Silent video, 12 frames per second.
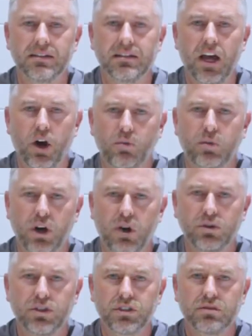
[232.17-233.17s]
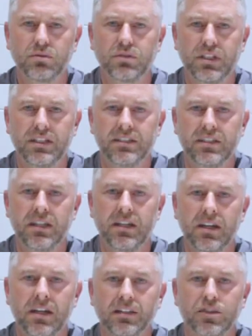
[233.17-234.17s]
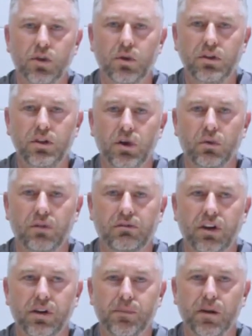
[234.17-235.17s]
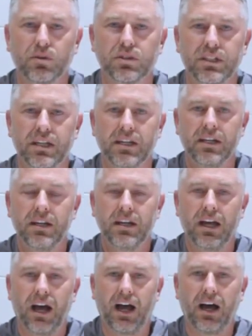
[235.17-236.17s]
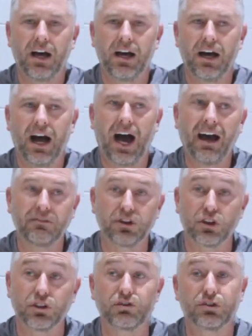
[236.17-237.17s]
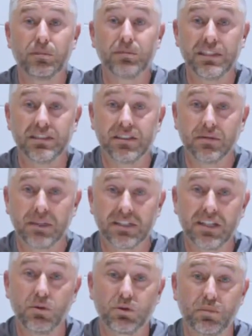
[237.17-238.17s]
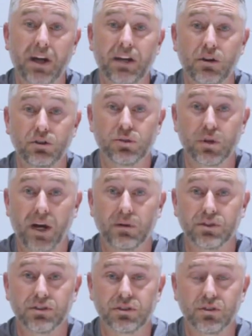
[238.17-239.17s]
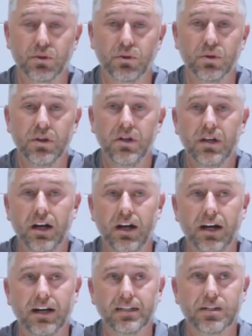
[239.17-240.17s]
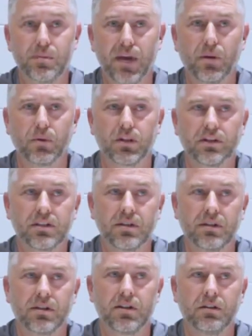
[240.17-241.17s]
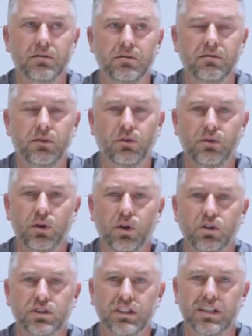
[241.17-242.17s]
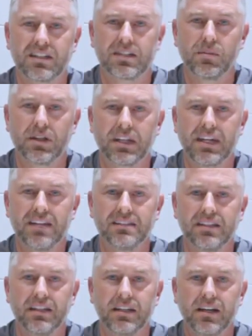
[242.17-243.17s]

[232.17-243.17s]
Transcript: help coach TC so that, you know, the fundamentals that I've learned from TC, because he was my coach when I was in school, to be able to fulfill those into some of the kids that